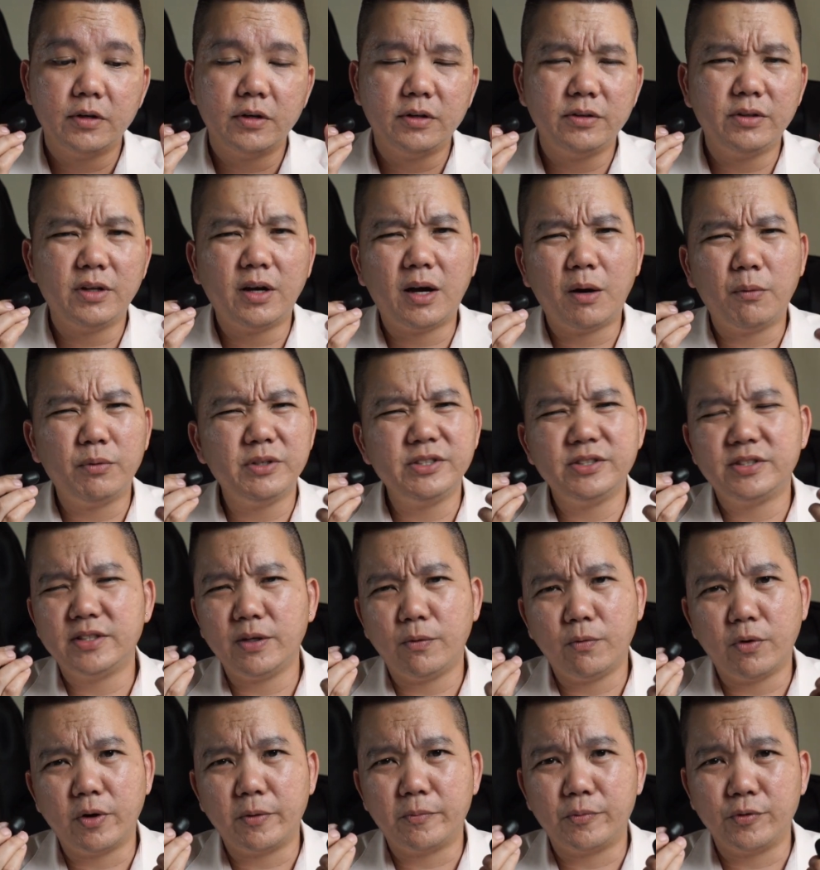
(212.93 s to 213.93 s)
No, I wouldn't say
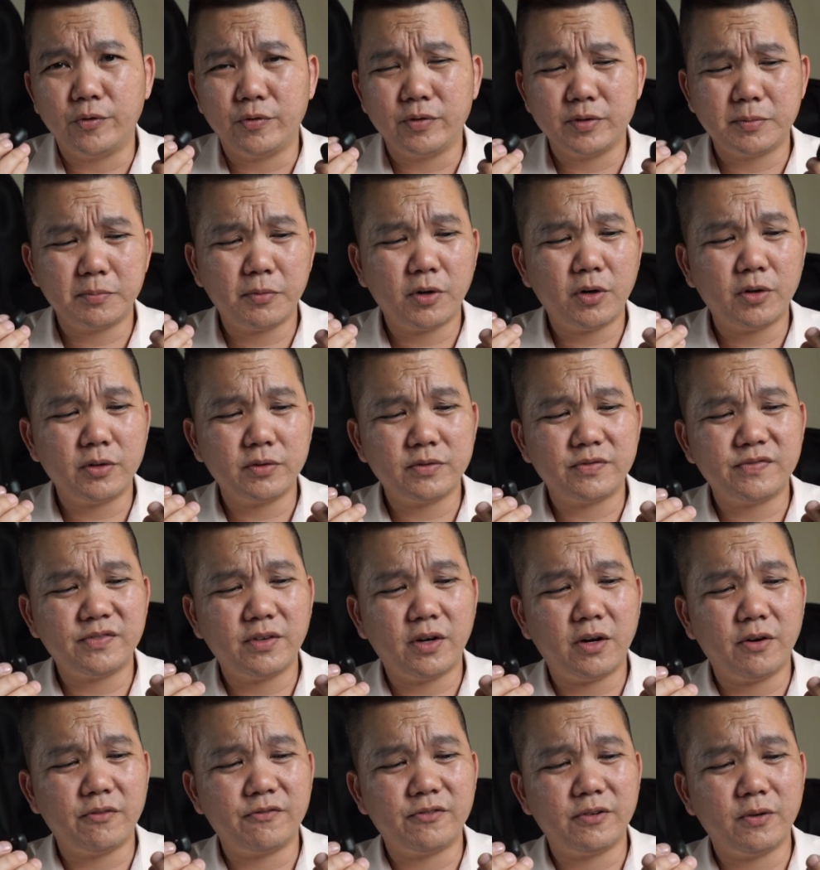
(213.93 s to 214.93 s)
waterproof. It's more
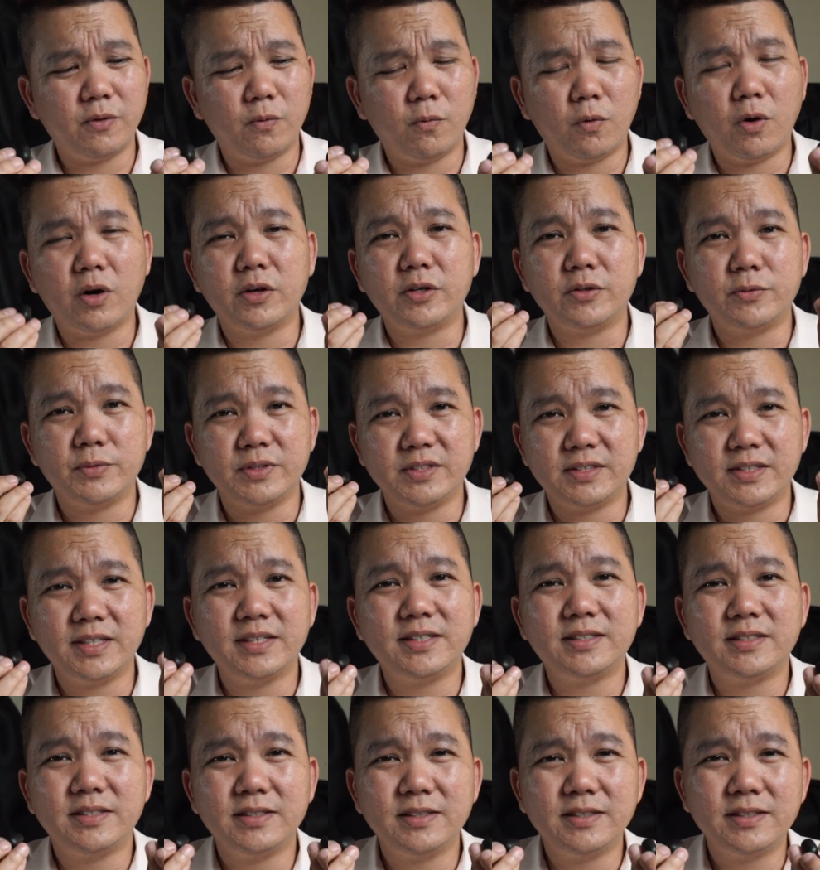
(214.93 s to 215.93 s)
of a water
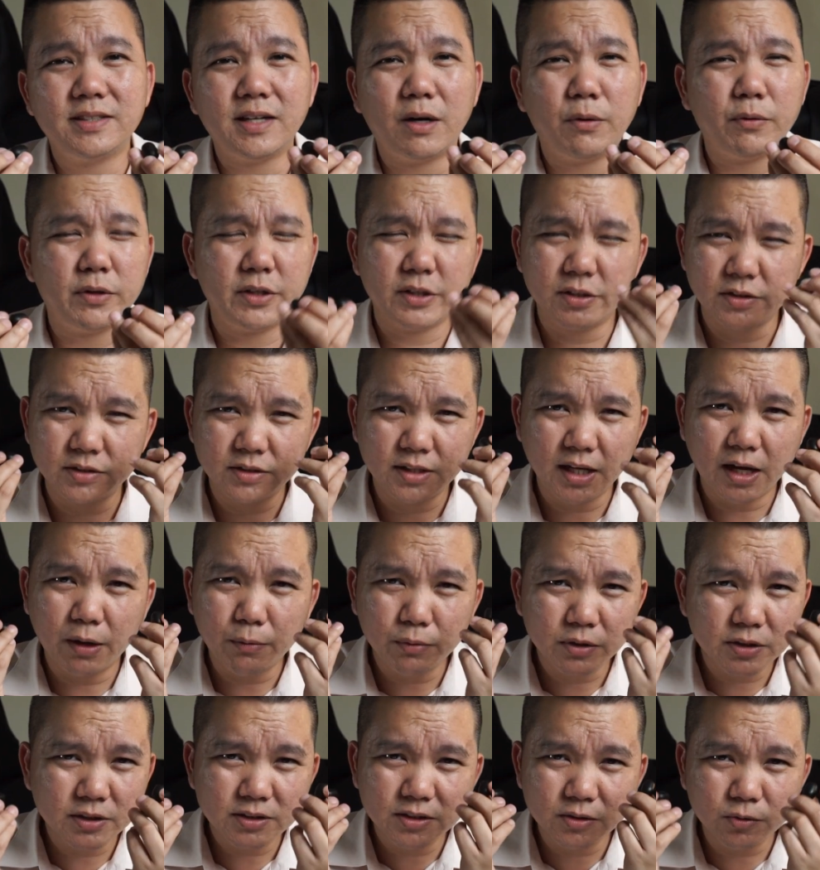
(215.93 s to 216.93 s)
resistant. I
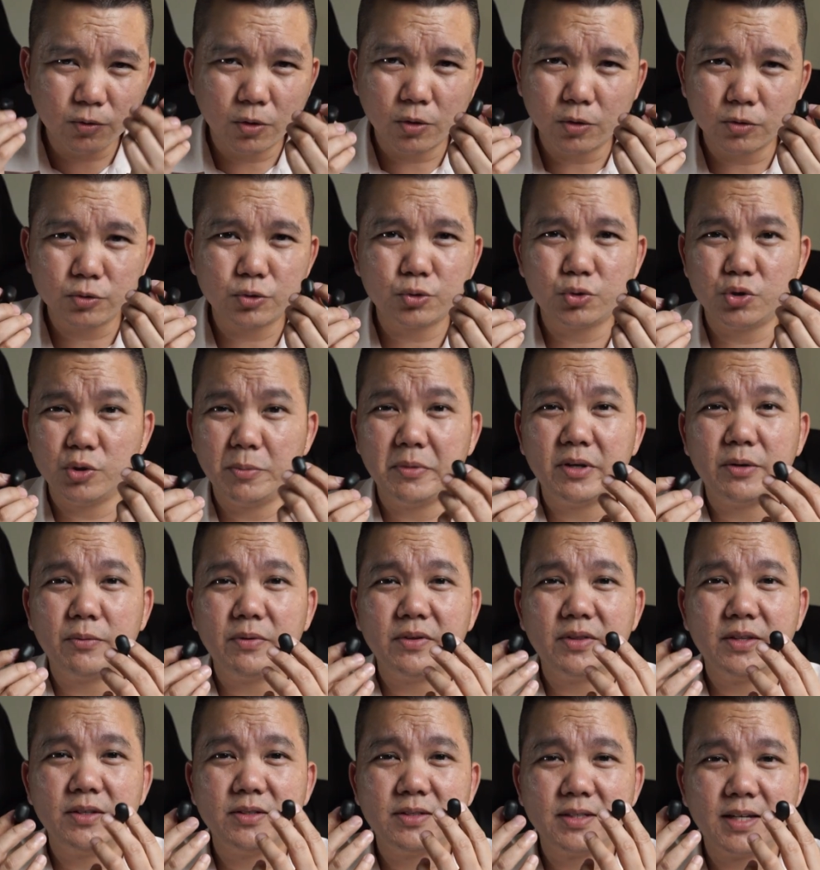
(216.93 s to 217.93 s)
wouldn't go swimming
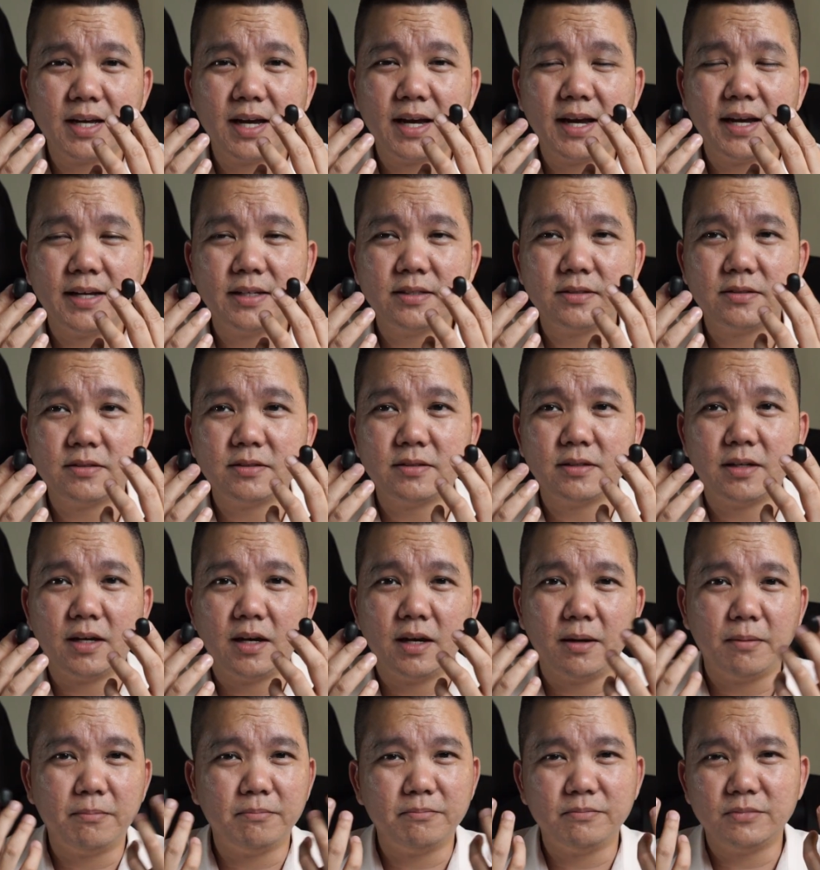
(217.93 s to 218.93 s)
with these guys.
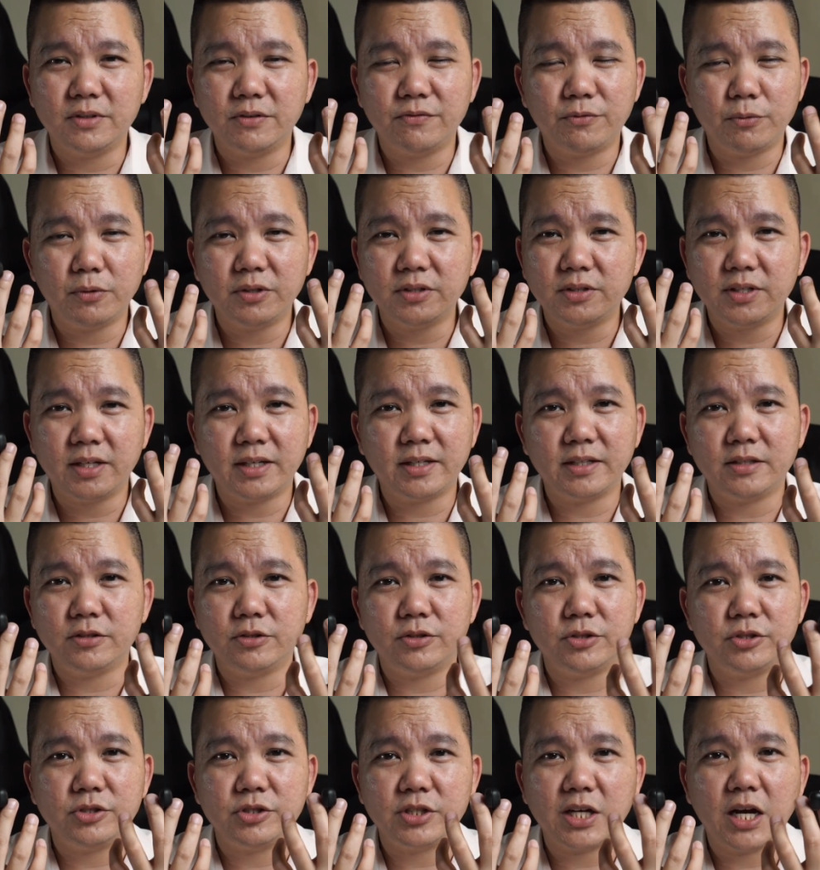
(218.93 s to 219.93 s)
If you want to take it into
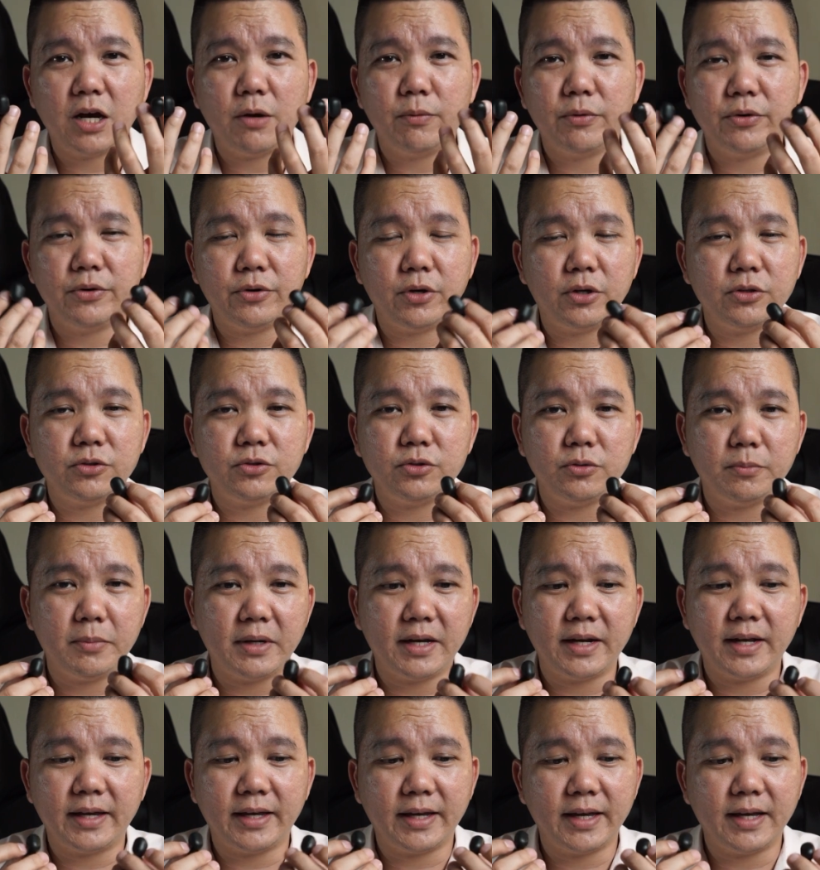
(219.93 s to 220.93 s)
the shower, not too
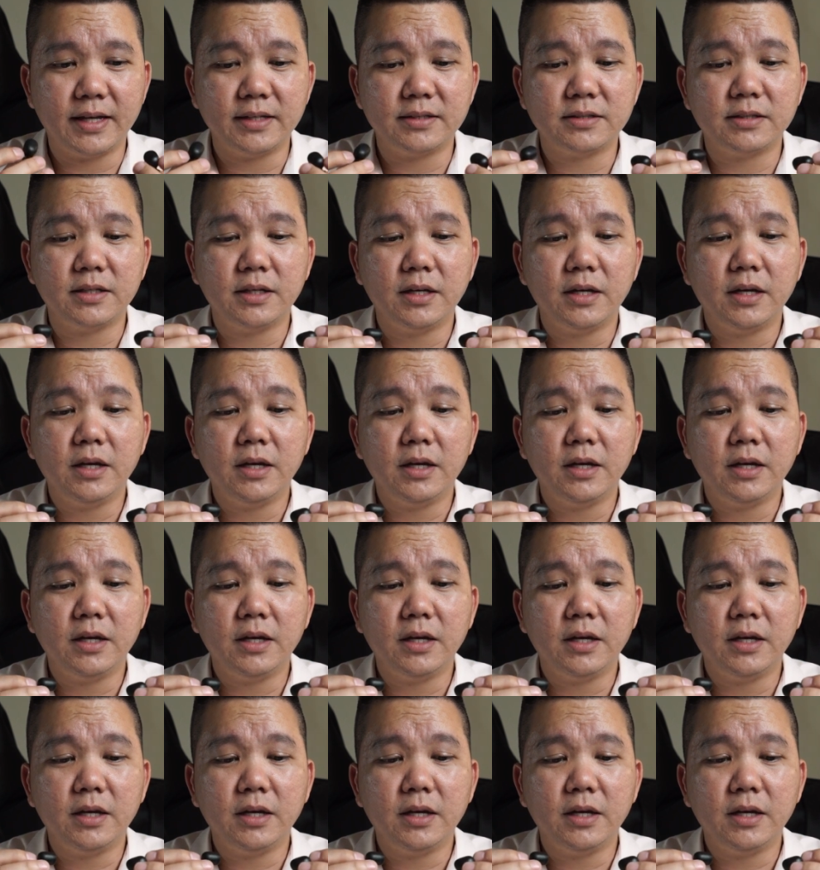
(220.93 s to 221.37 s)
bad, I guess.